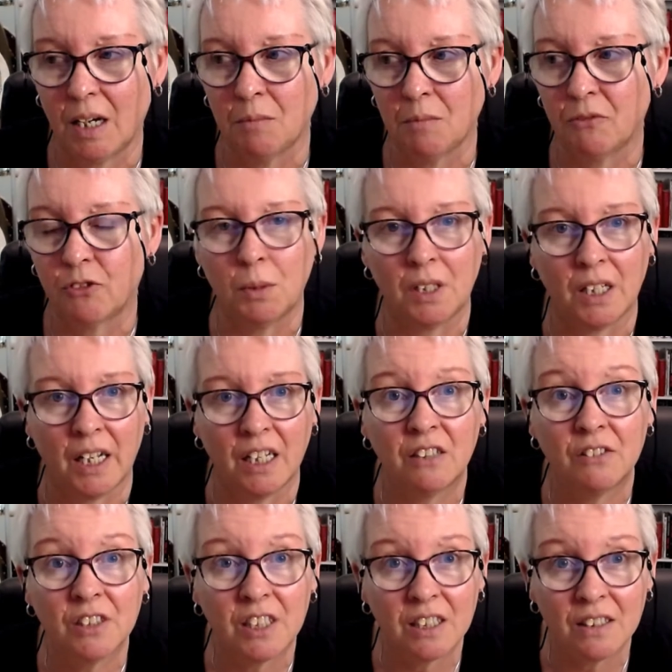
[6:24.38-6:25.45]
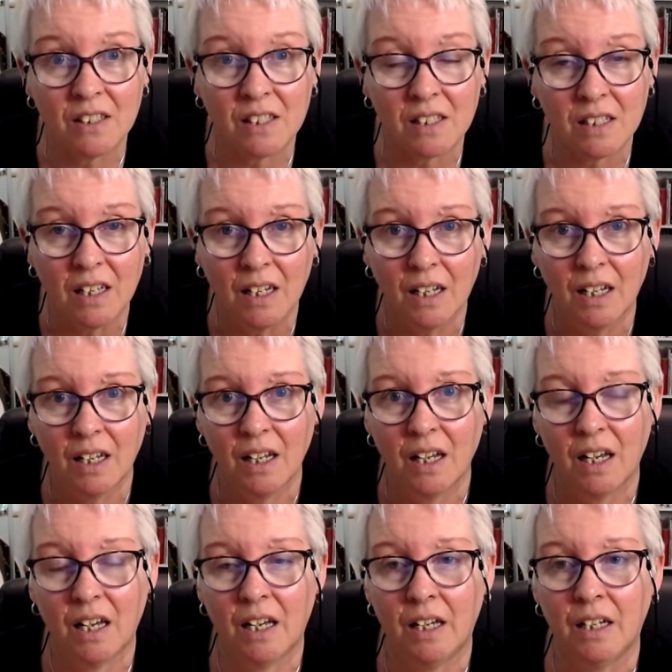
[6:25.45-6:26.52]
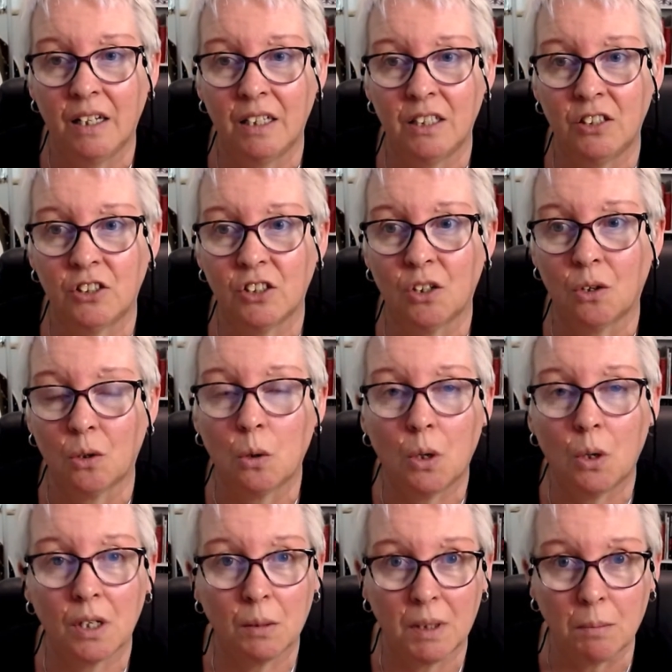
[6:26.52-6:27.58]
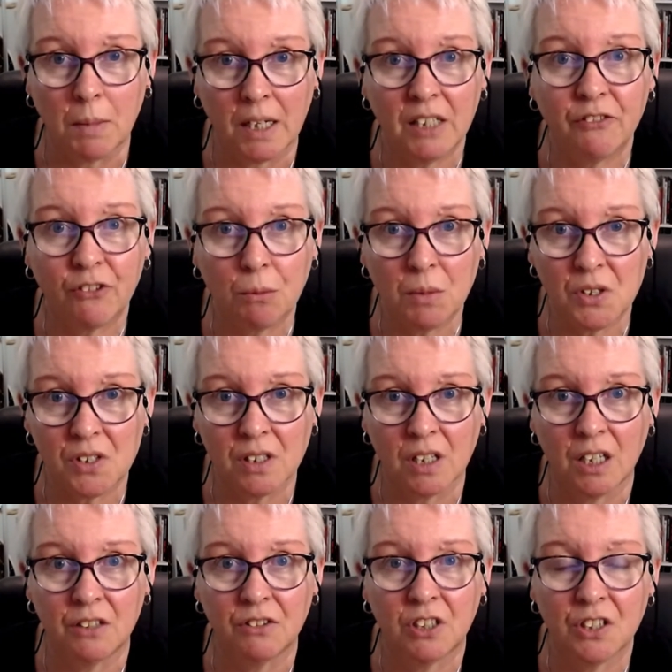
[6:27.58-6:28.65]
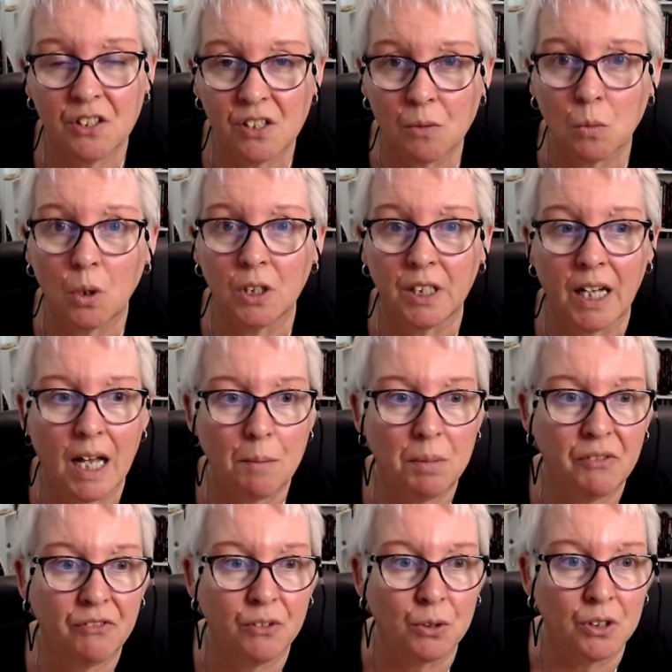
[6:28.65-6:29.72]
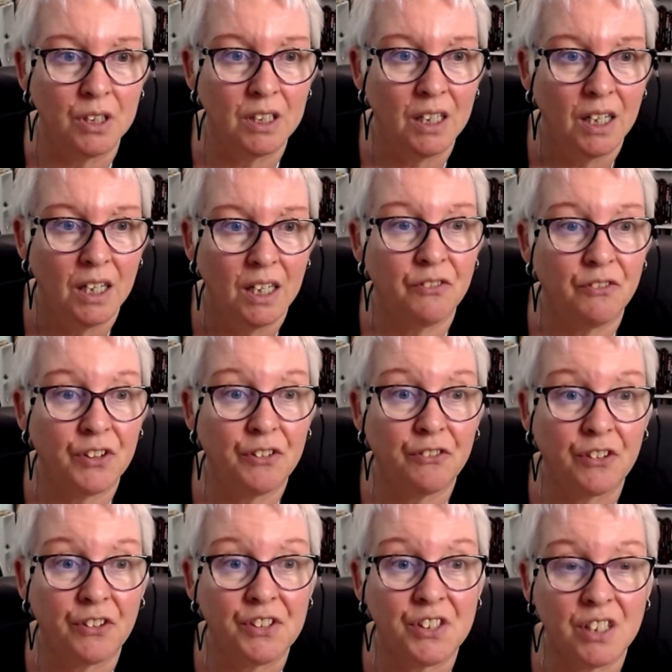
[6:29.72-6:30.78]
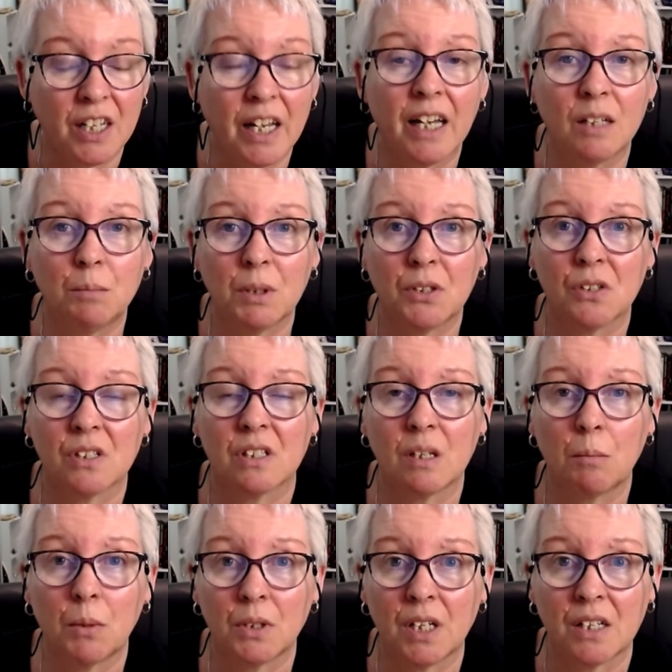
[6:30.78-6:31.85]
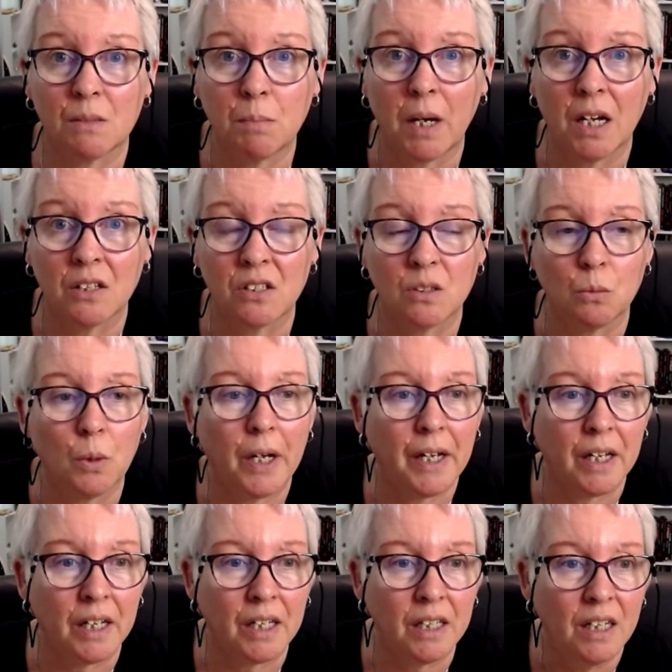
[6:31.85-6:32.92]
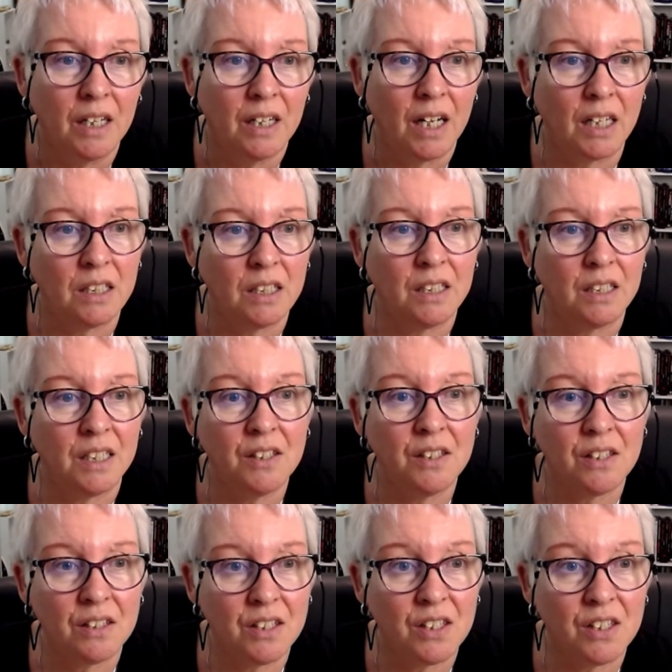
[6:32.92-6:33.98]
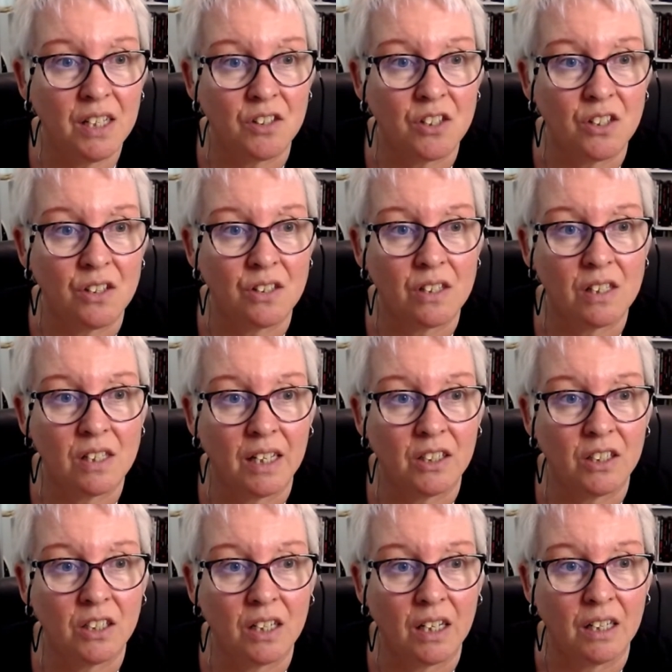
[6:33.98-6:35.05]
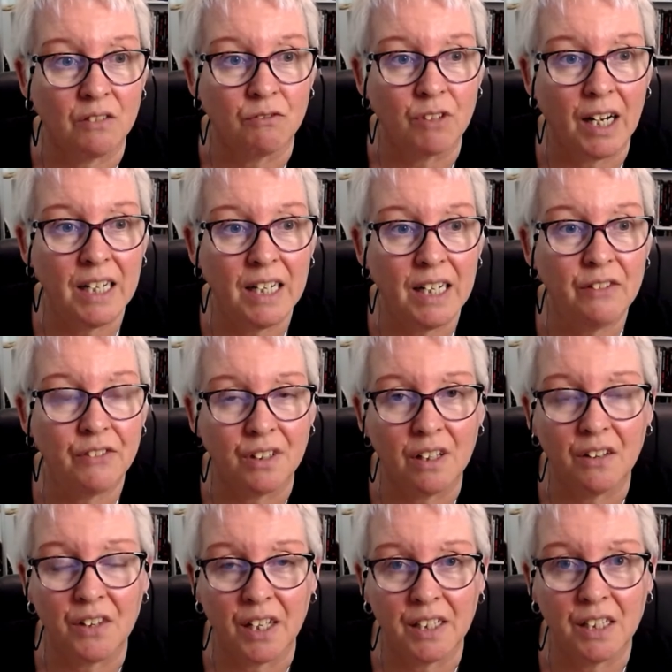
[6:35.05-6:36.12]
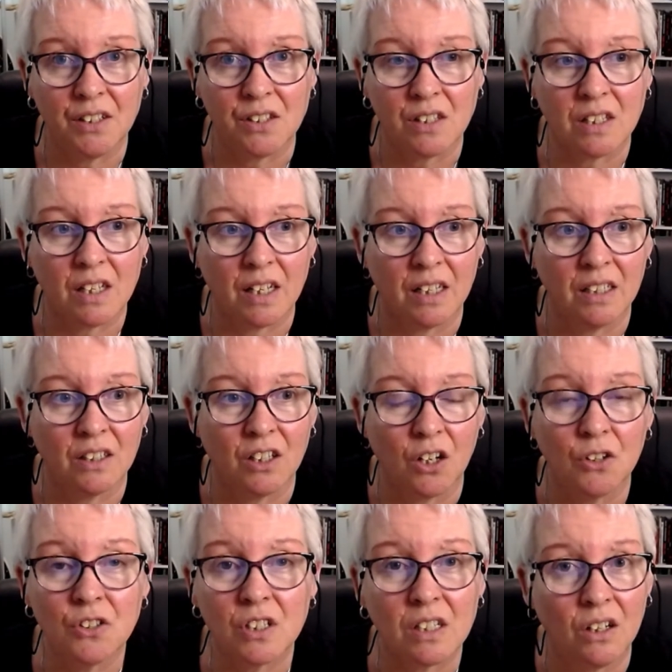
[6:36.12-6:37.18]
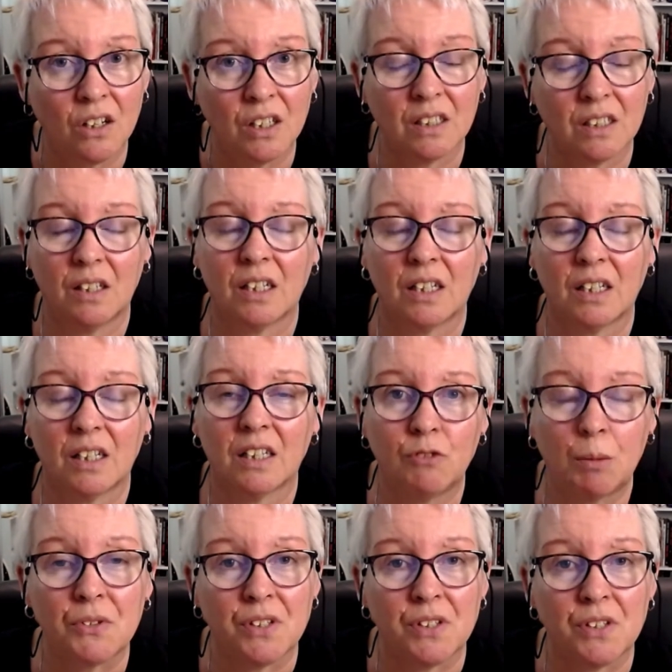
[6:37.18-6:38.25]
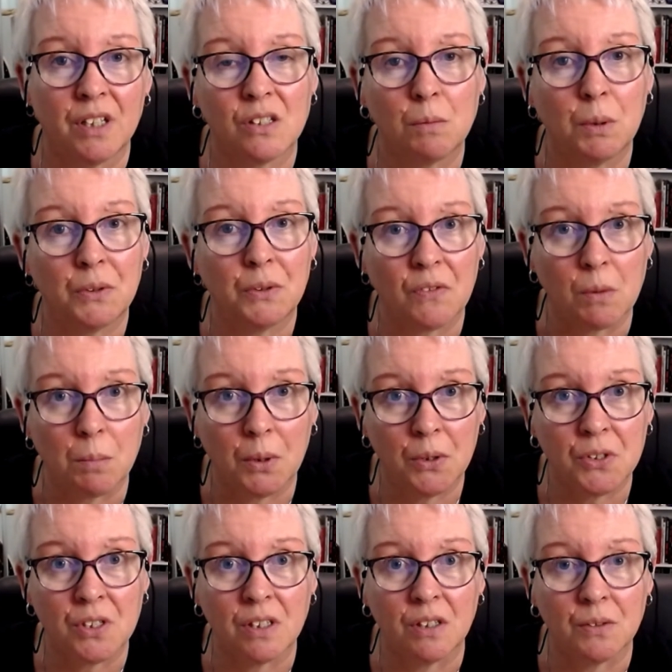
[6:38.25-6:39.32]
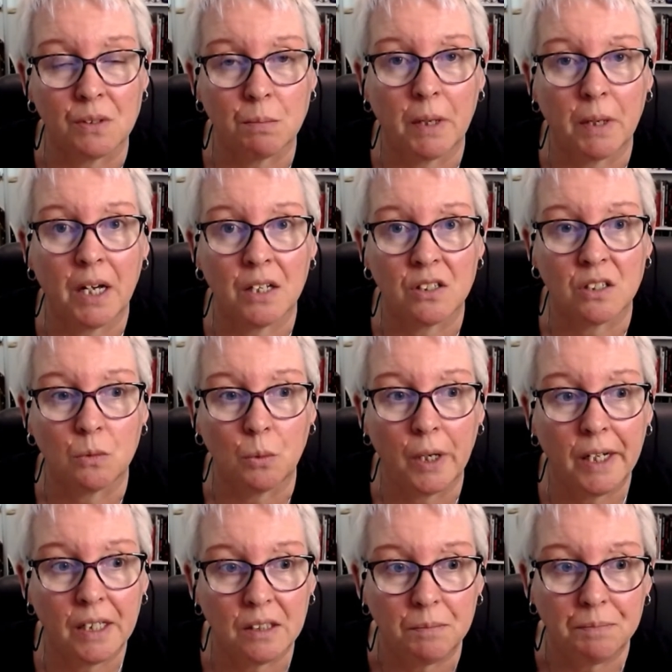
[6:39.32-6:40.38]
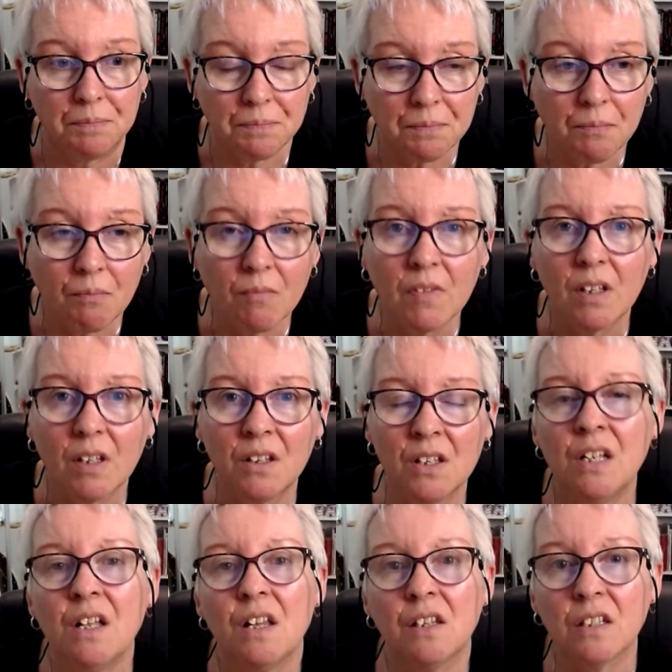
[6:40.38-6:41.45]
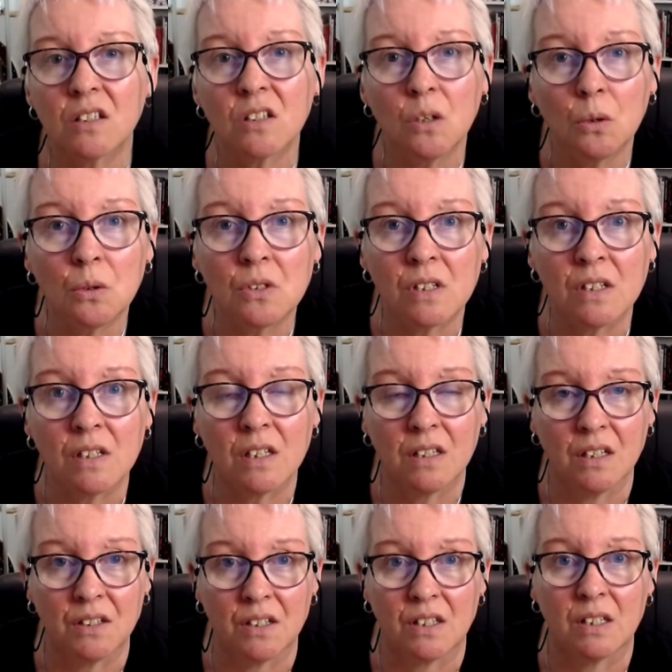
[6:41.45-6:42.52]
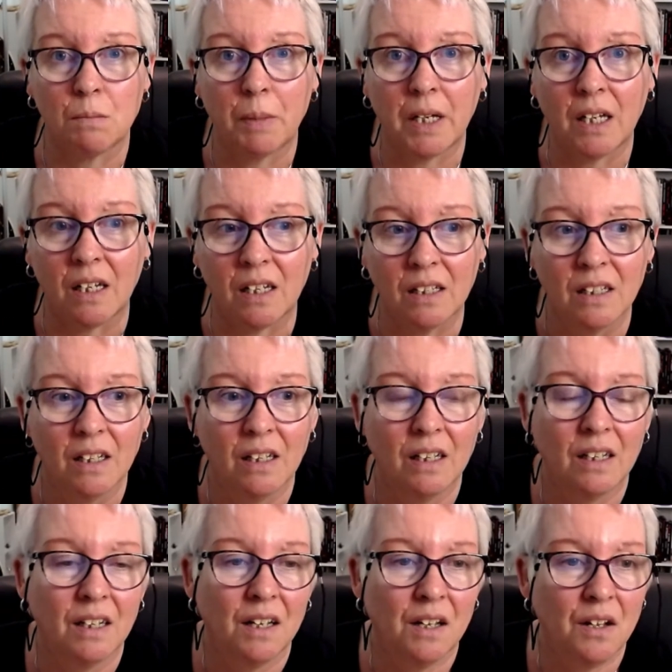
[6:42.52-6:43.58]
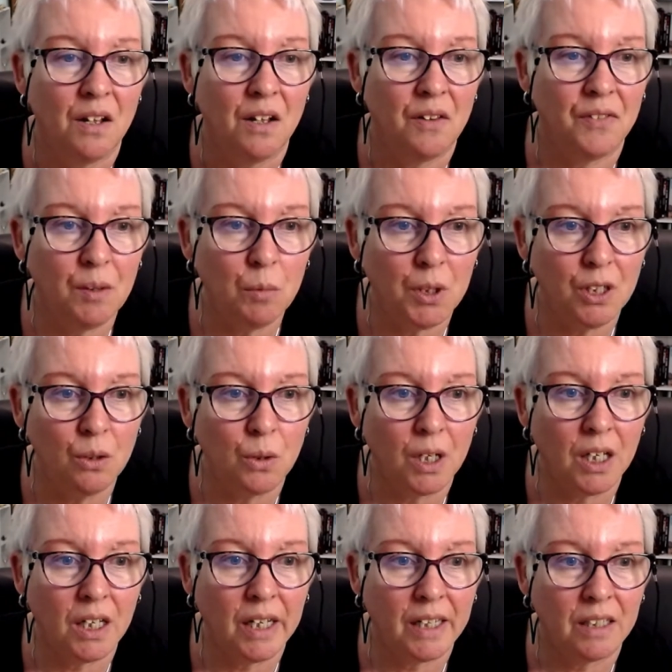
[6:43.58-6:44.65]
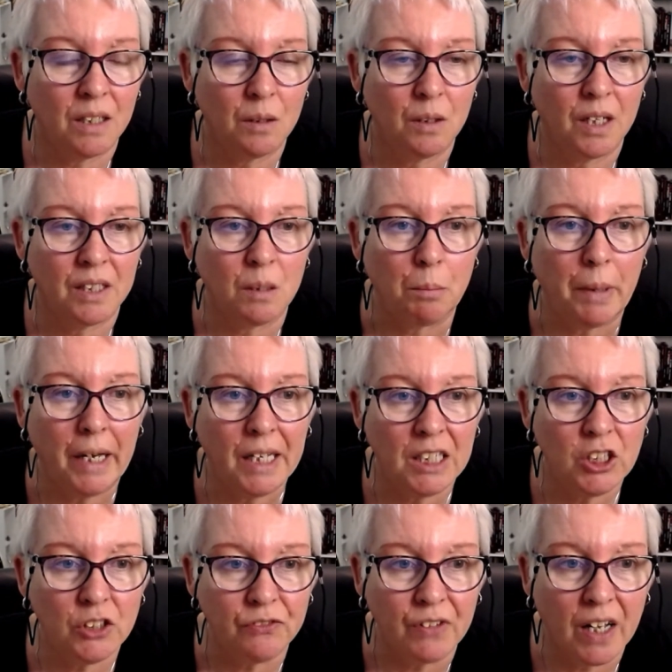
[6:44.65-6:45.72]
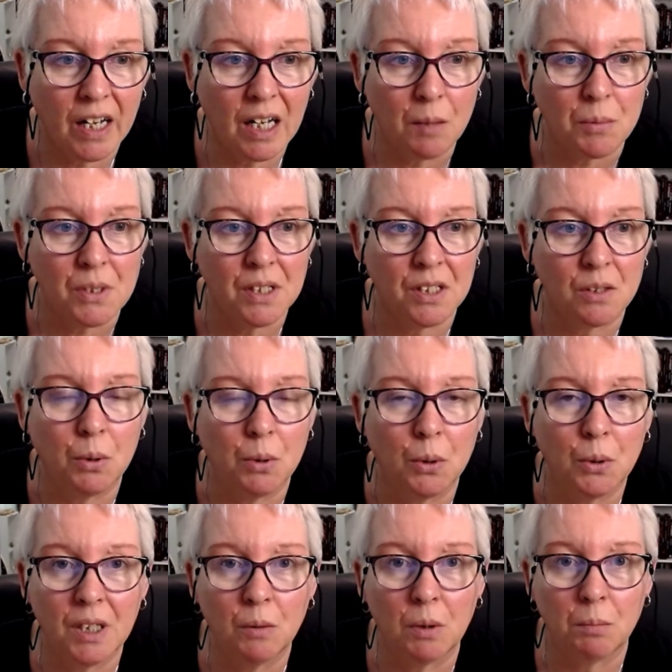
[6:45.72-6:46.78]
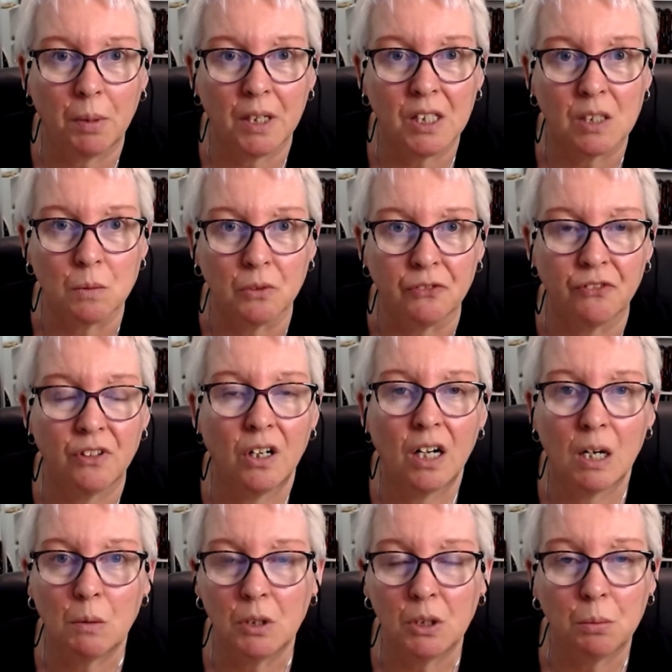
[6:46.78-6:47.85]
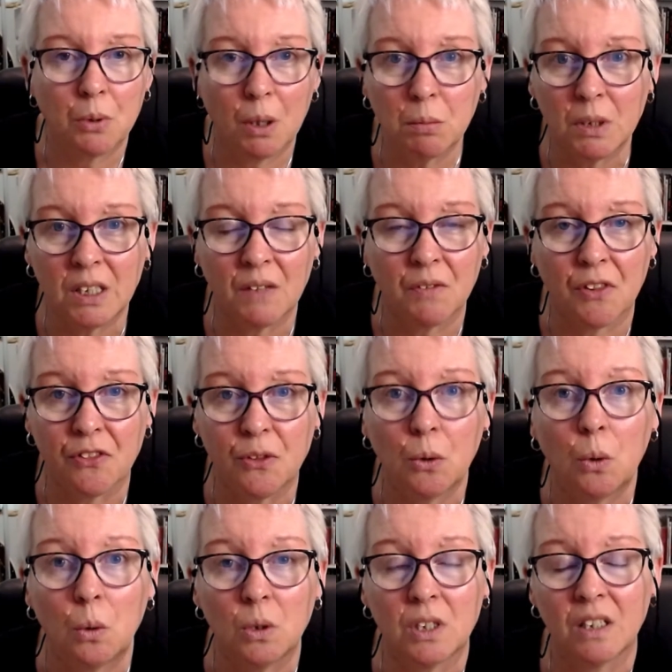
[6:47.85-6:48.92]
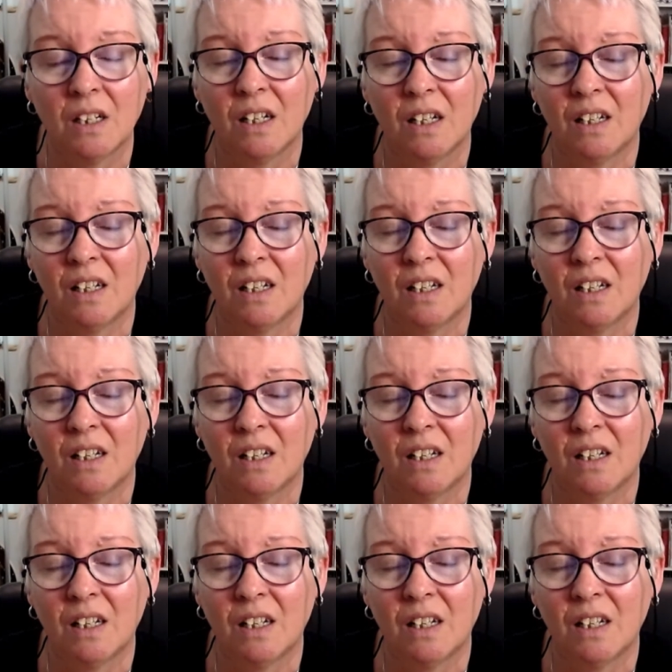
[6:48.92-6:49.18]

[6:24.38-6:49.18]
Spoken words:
from an inheritance and got quite a bit of money from this inheritance. And while you're happy for it, you're very, very sad because somebody has passed away. And then in this instance, that raven that is ghost-like can represent the spirit of the person who has passed away. This causes the despair. Then when you're looking at the Page of Cups and it's pointing when pigs will fly, well, you probably never thought